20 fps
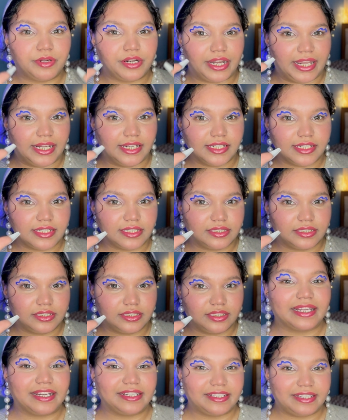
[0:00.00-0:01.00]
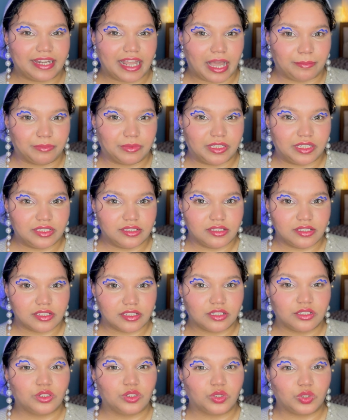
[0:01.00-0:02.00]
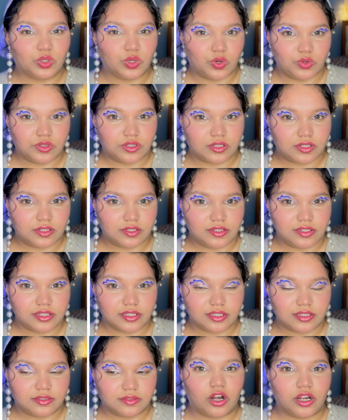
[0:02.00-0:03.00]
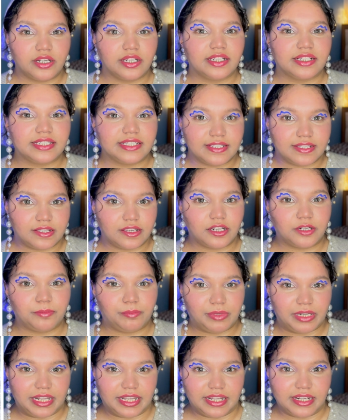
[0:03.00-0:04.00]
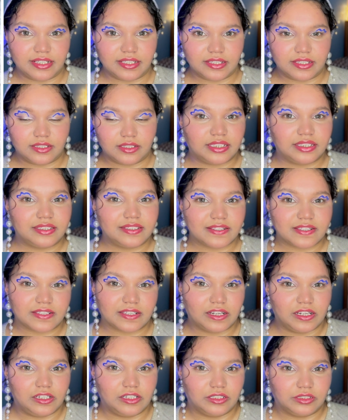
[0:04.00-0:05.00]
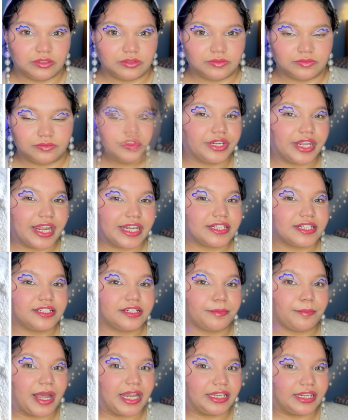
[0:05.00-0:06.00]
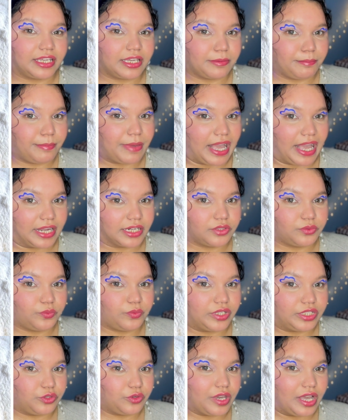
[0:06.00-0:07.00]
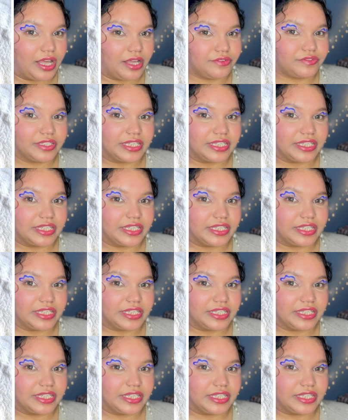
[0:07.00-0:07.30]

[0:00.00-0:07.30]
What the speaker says: 8, get napkins coasters, or dessert plates in this color. Create a dramatic impact when you have